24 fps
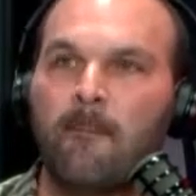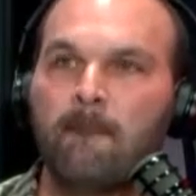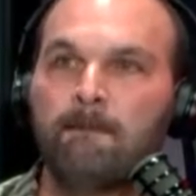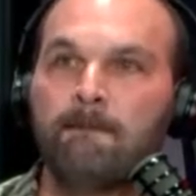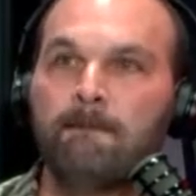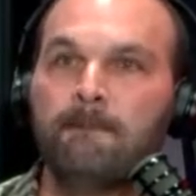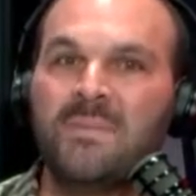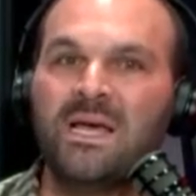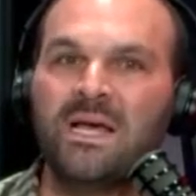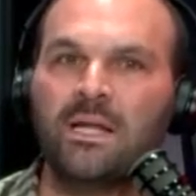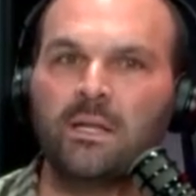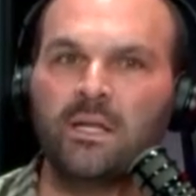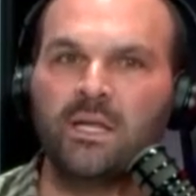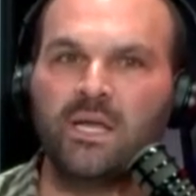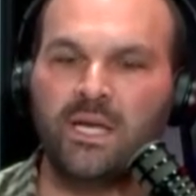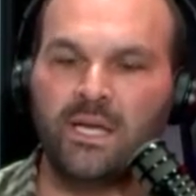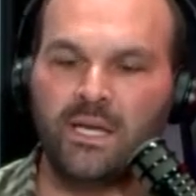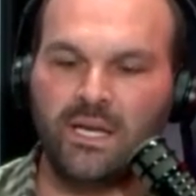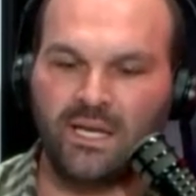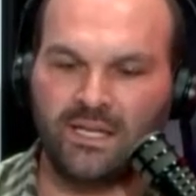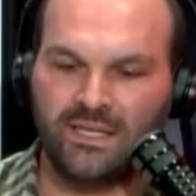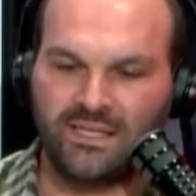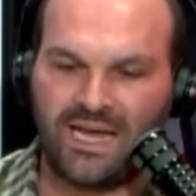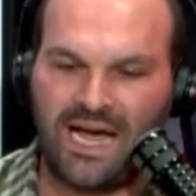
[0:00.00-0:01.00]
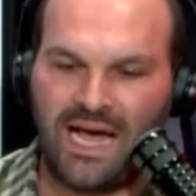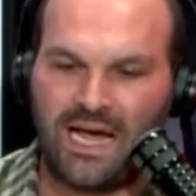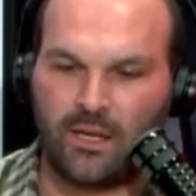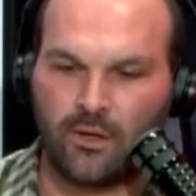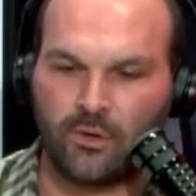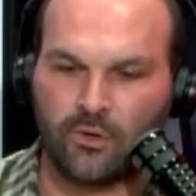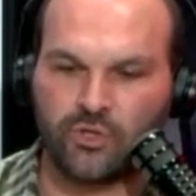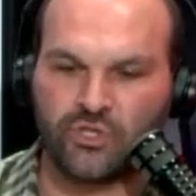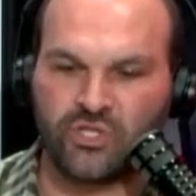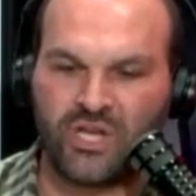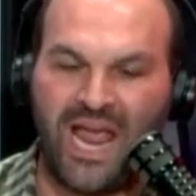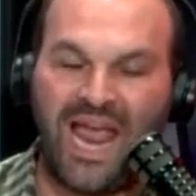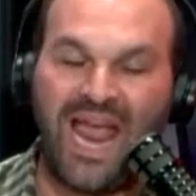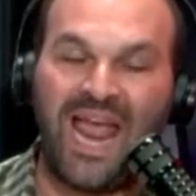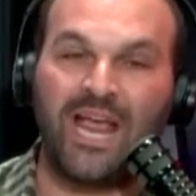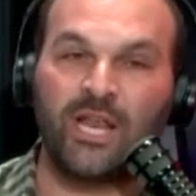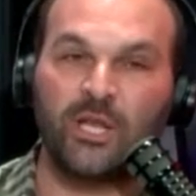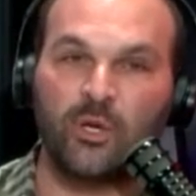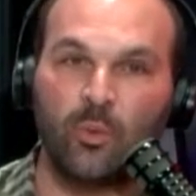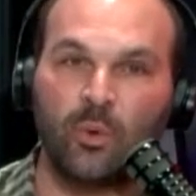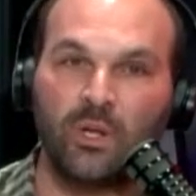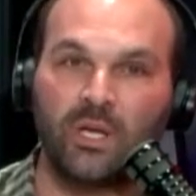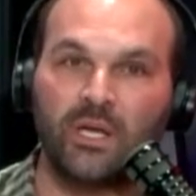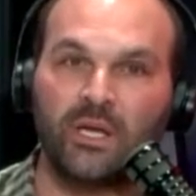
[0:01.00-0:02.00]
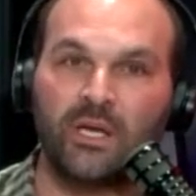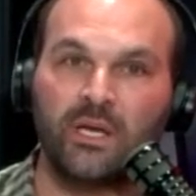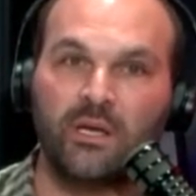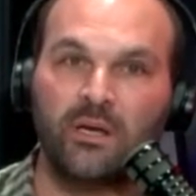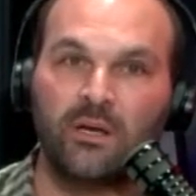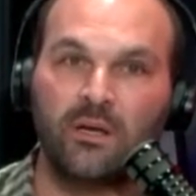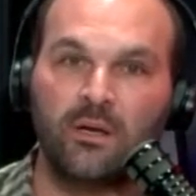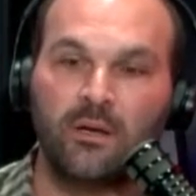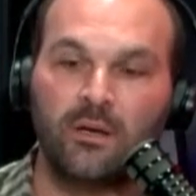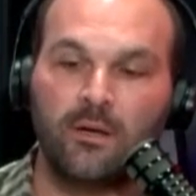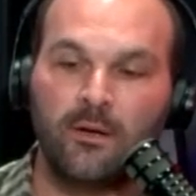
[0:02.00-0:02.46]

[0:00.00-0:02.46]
million annually